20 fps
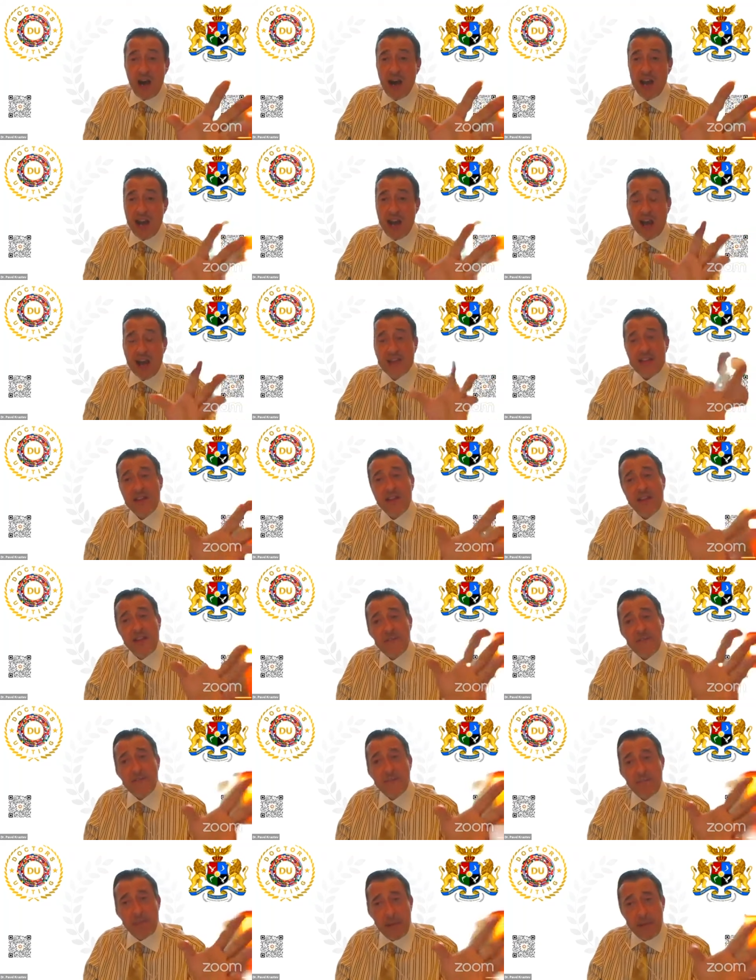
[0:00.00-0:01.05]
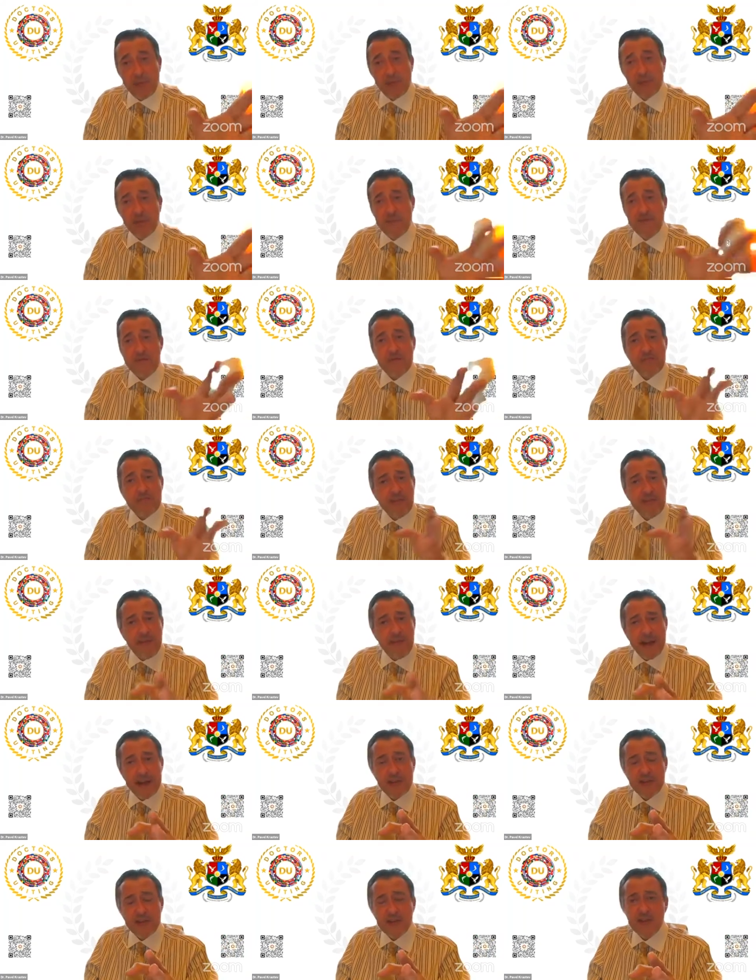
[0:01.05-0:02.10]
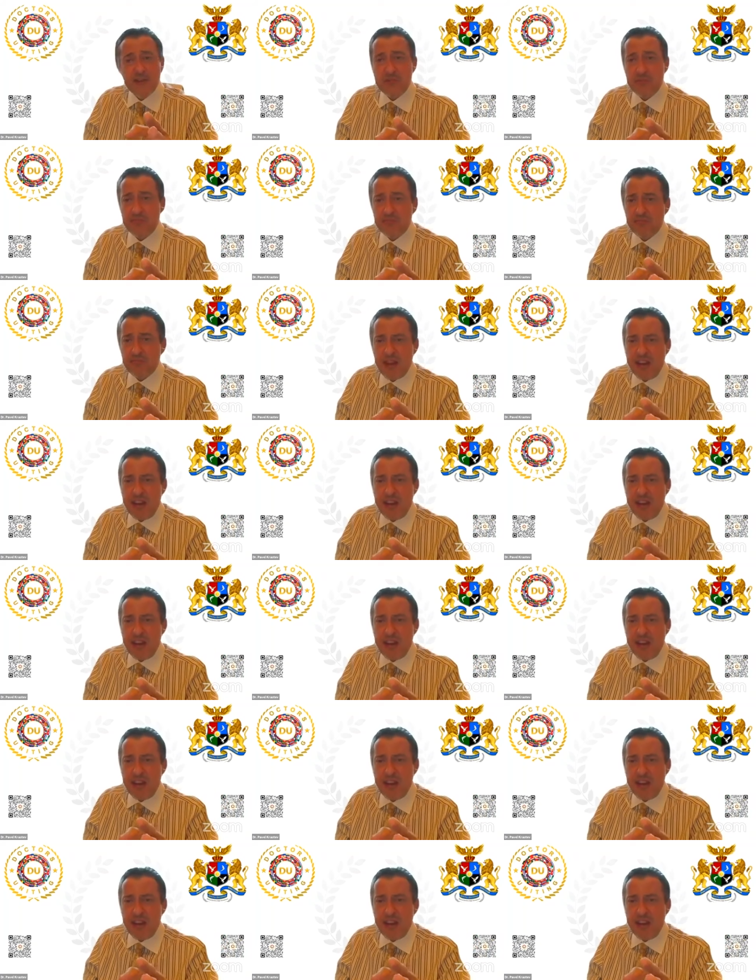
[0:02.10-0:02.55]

I think different people, different providers,